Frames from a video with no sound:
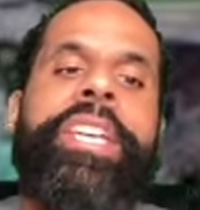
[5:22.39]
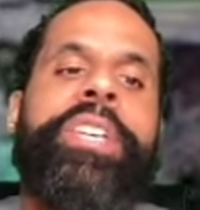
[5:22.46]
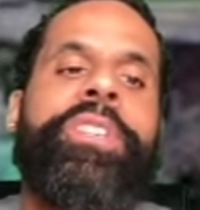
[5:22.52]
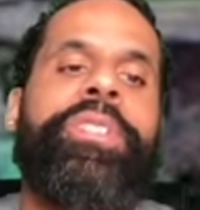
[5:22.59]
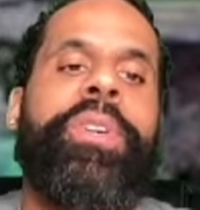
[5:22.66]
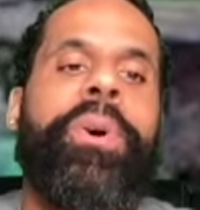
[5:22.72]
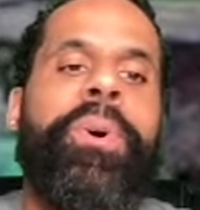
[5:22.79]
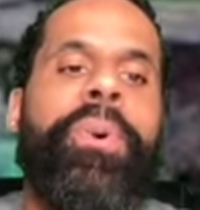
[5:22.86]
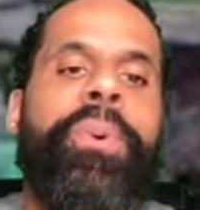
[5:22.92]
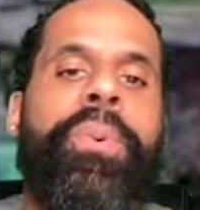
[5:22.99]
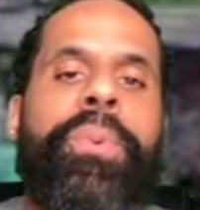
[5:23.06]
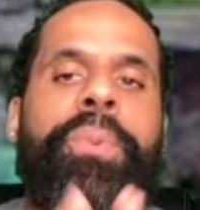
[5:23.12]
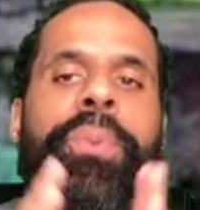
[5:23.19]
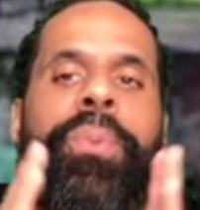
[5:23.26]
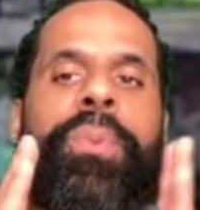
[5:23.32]

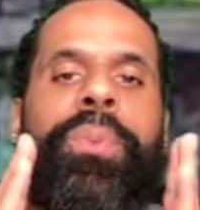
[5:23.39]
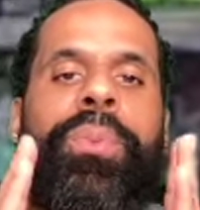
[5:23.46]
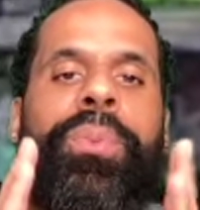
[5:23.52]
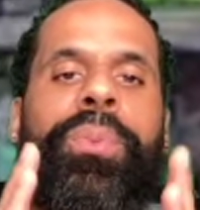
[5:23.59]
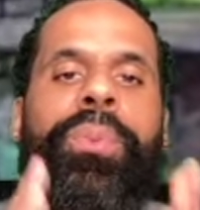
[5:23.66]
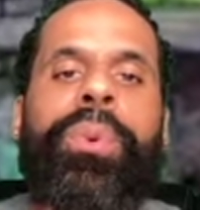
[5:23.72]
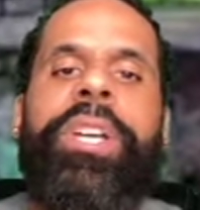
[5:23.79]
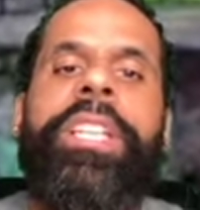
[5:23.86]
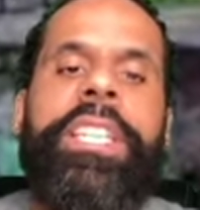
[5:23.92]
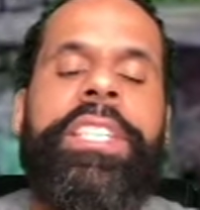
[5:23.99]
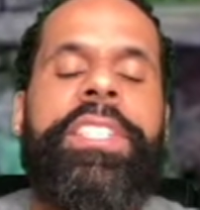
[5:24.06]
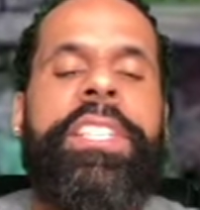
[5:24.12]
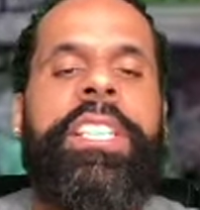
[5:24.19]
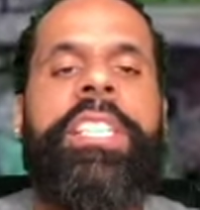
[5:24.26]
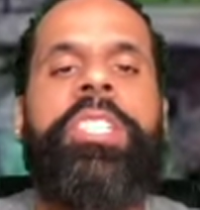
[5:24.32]
So
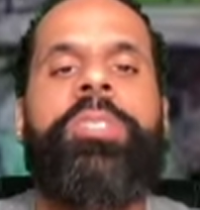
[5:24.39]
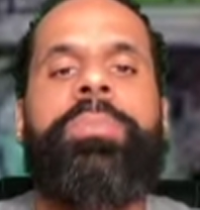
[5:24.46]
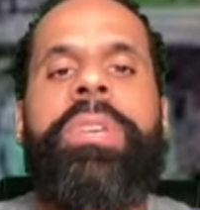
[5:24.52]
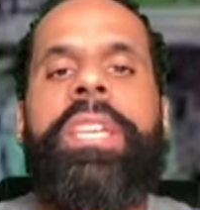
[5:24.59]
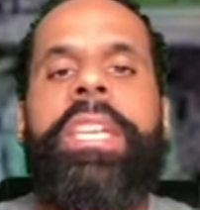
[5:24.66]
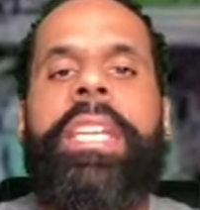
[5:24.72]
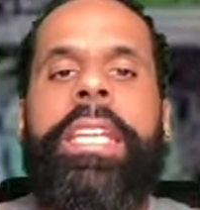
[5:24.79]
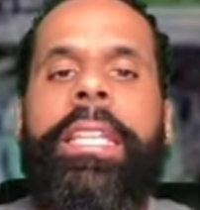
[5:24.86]
realistically speaking,